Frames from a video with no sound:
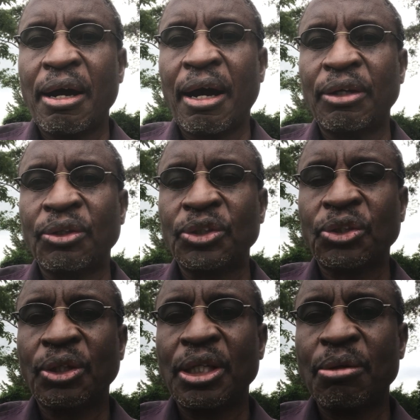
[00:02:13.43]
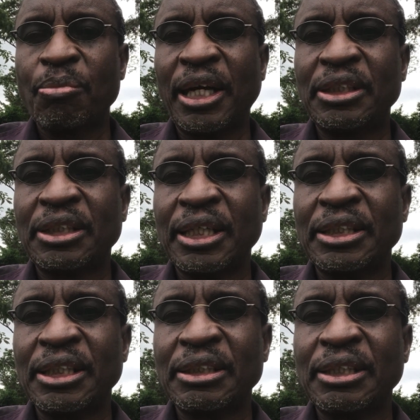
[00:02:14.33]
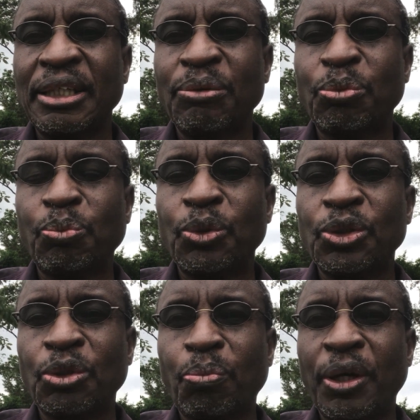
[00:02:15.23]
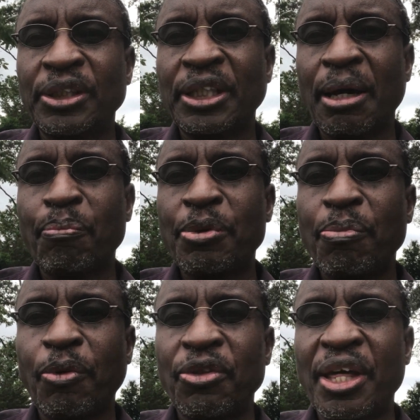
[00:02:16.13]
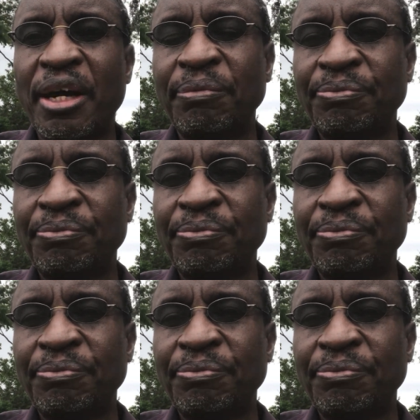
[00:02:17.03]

And also in bus stages, they used to place their people there.